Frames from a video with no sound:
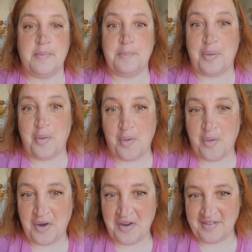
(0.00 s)

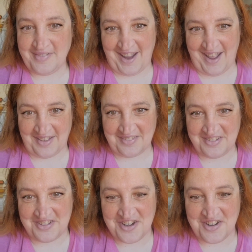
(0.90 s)
Pore
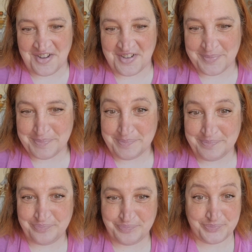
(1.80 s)
texture.
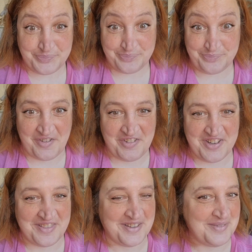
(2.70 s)
Never
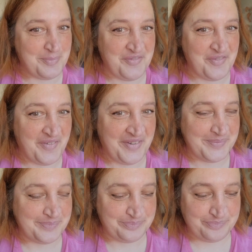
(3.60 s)
done this before.
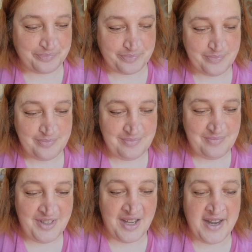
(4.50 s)

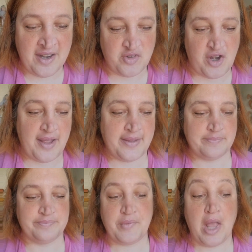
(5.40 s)
An air dry.
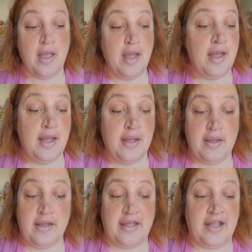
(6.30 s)

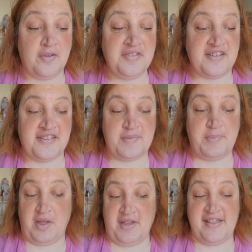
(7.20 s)

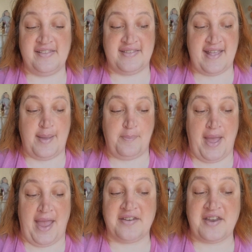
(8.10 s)
Irresistible Heat Set
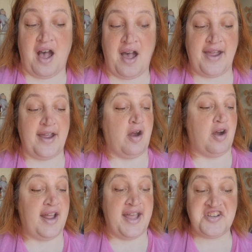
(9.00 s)
Paint,
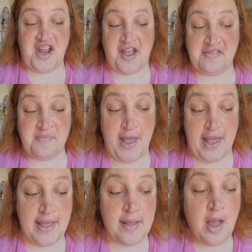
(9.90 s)

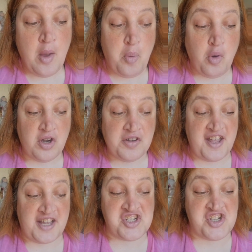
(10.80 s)
IRHSP, Pore
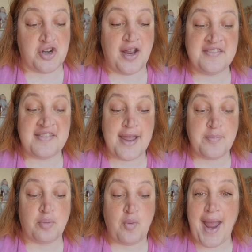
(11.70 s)
Texture is a
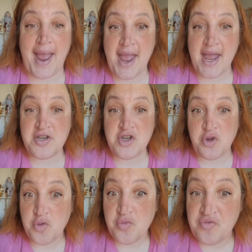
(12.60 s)
brand
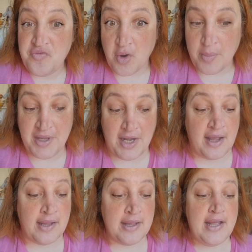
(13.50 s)
new formula
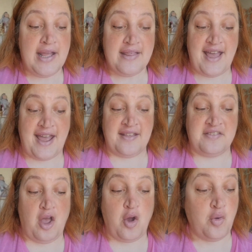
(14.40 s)
that is
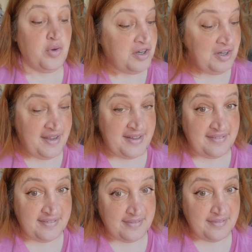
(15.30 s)

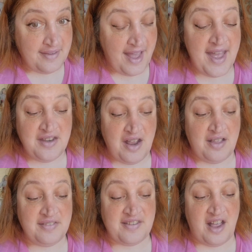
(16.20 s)
odorless and
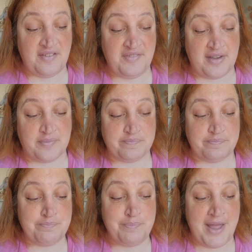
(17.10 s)
non-solvent,
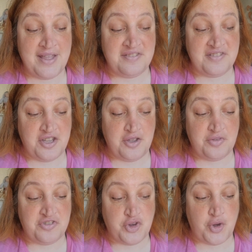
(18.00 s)
based
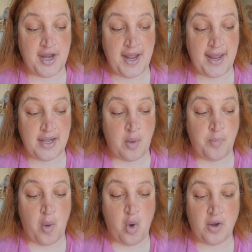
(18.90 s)
used to create a
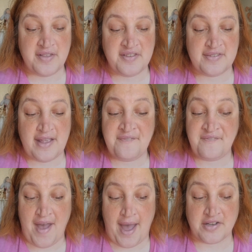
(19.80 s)
porous
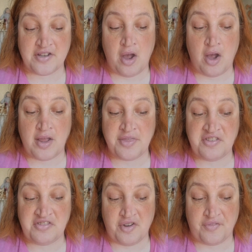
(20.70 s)
effect on the
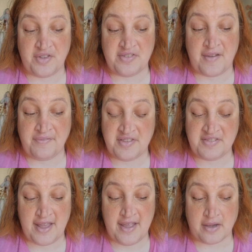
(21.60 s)
surface of the
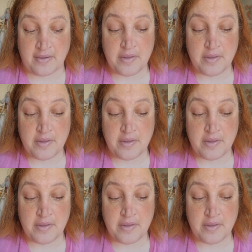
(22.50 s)
skin.